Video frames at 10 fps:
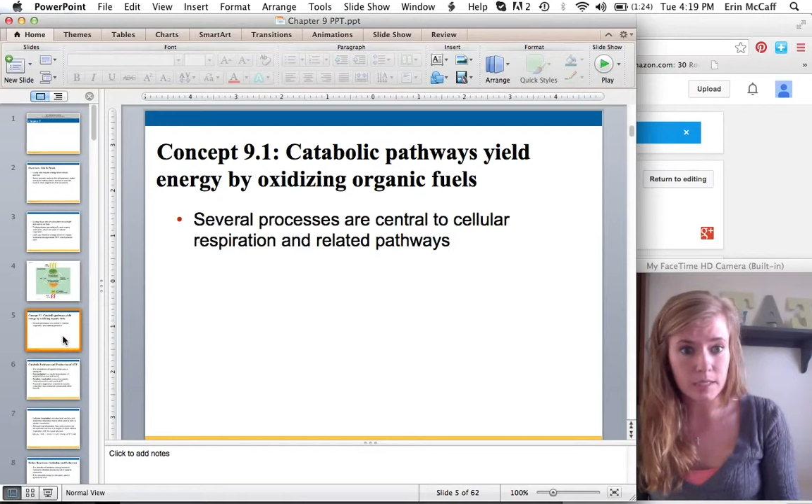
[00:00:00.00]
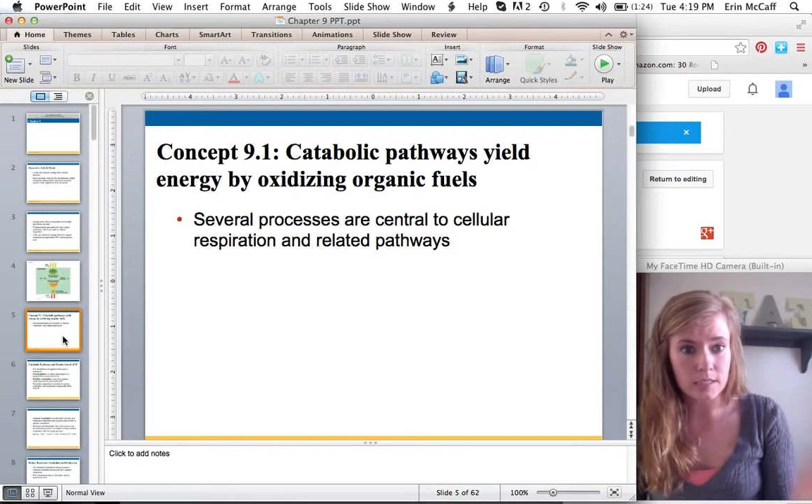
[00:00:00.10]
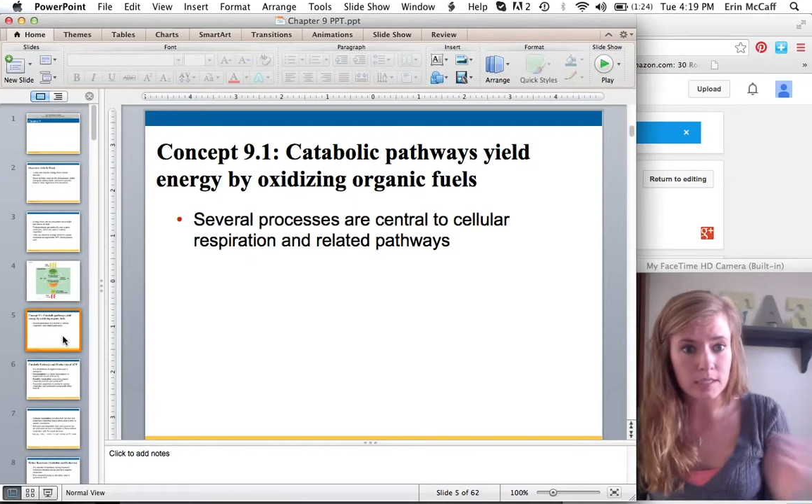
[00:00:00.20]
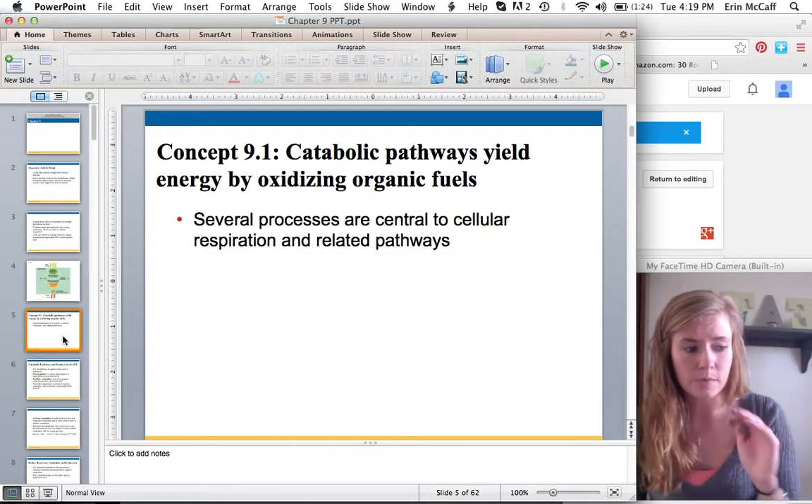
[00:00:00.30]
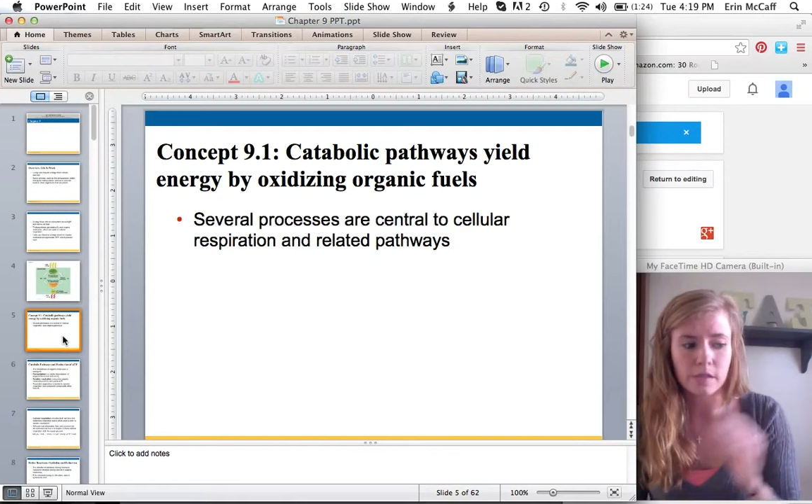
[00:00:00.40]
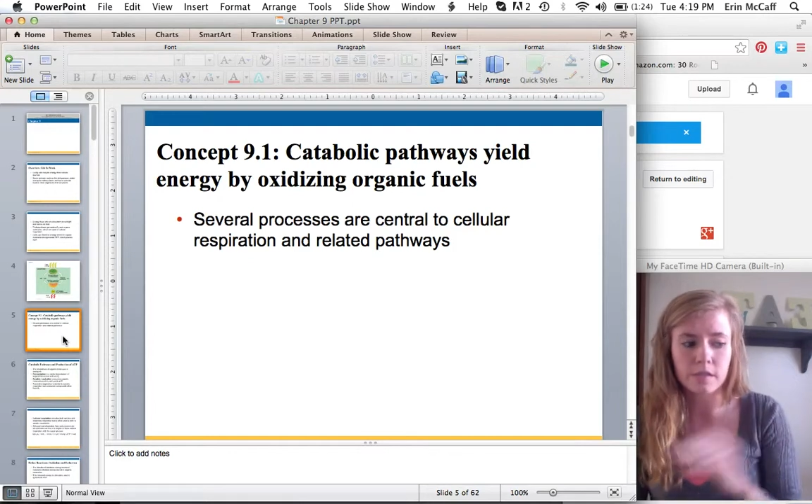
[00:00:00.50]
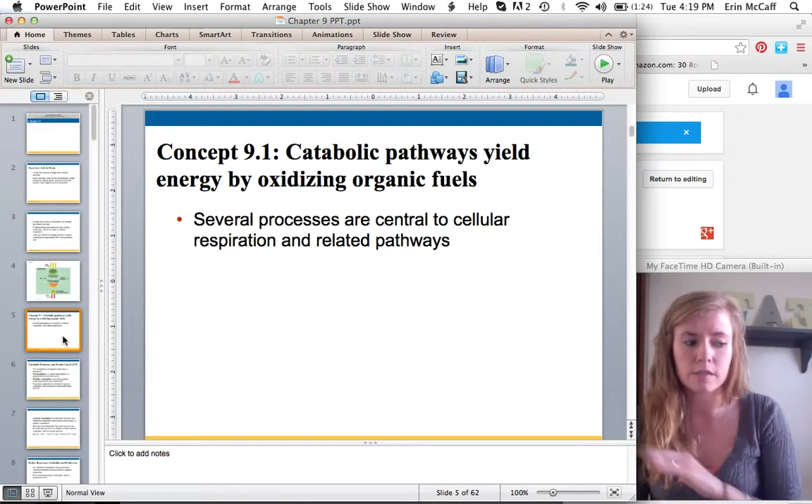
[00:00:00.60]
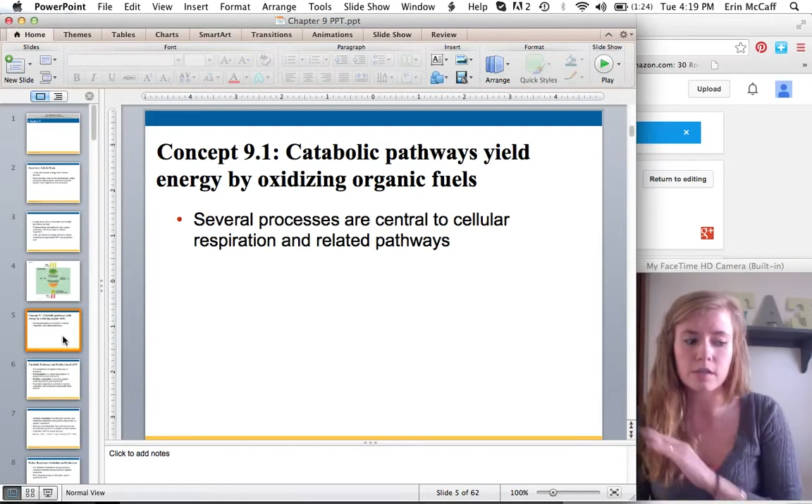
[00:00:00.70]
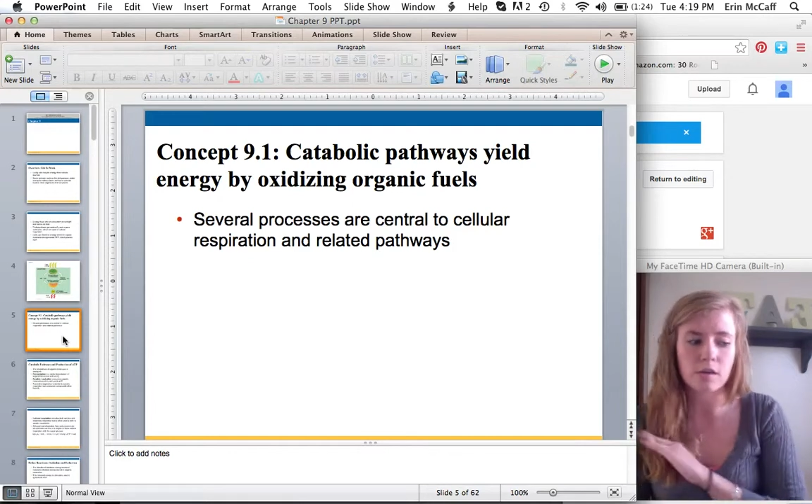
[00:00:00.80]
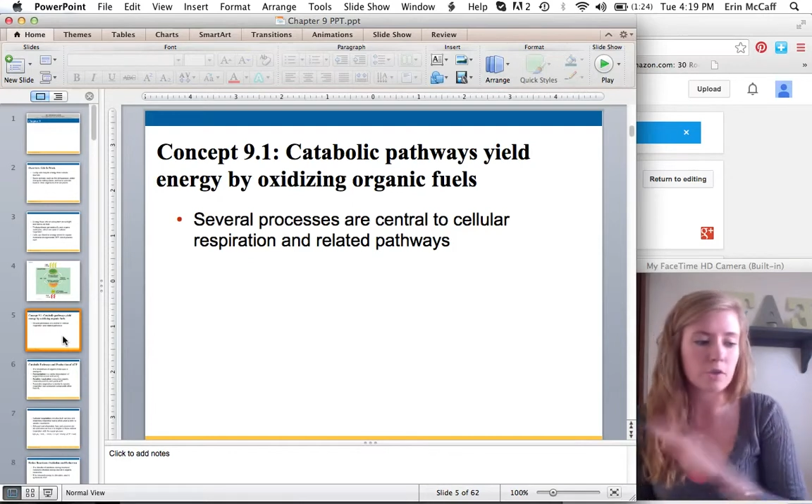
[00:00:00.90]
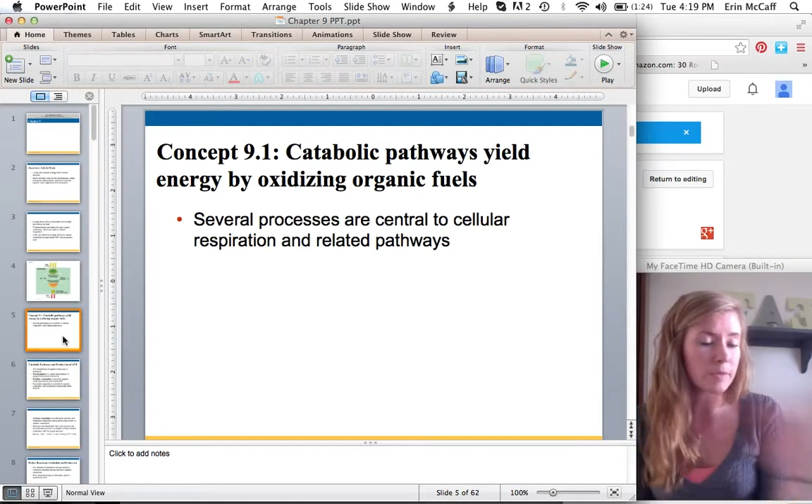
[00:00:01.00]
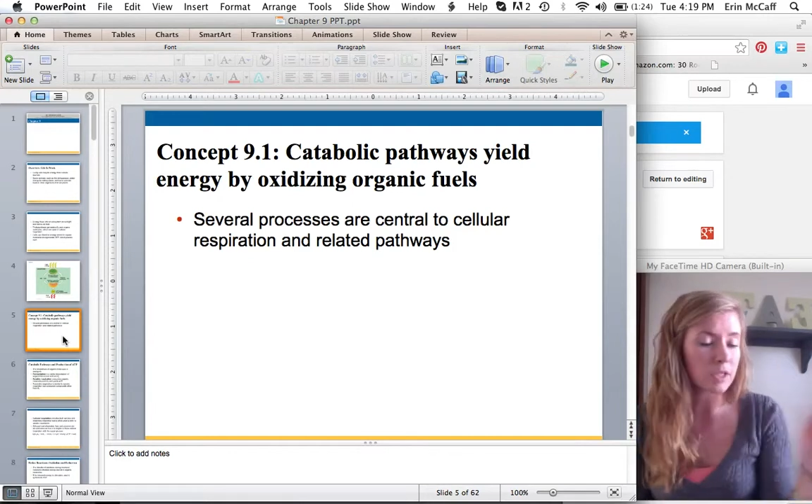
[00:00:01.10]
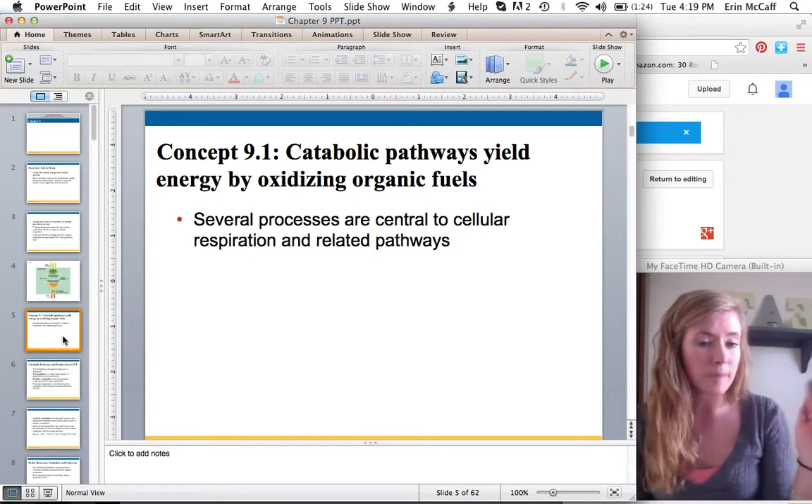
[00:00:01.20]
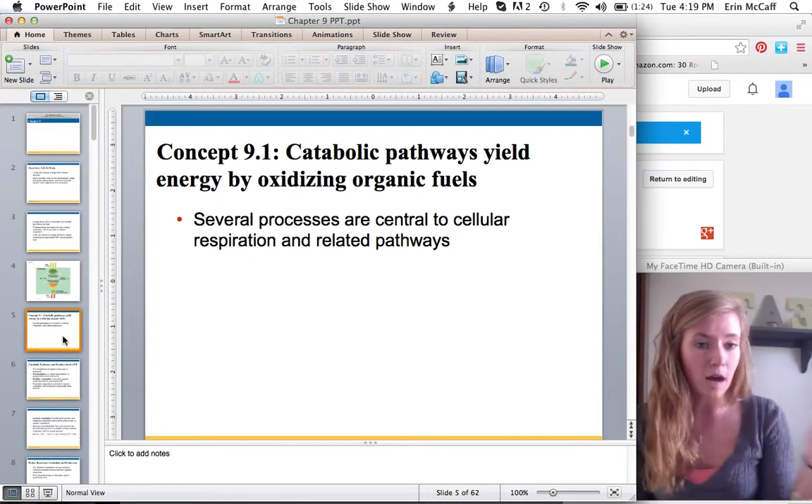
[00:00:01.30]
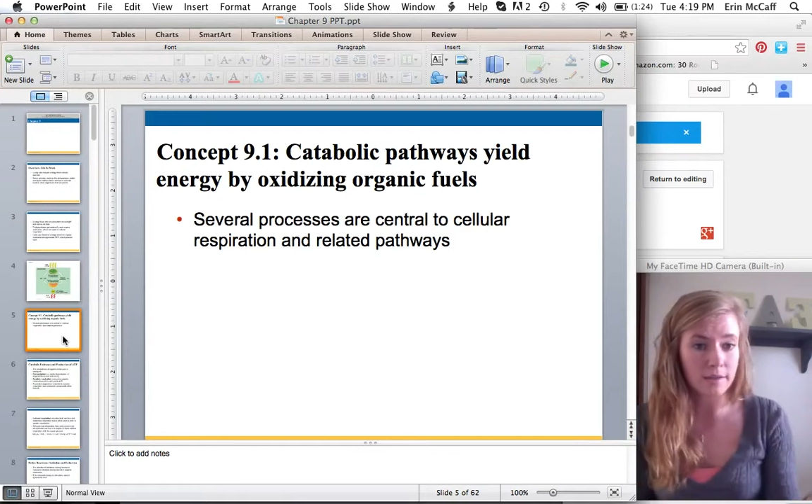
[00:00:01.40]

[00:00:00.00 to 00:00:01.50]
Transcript: because we're going to talk so much about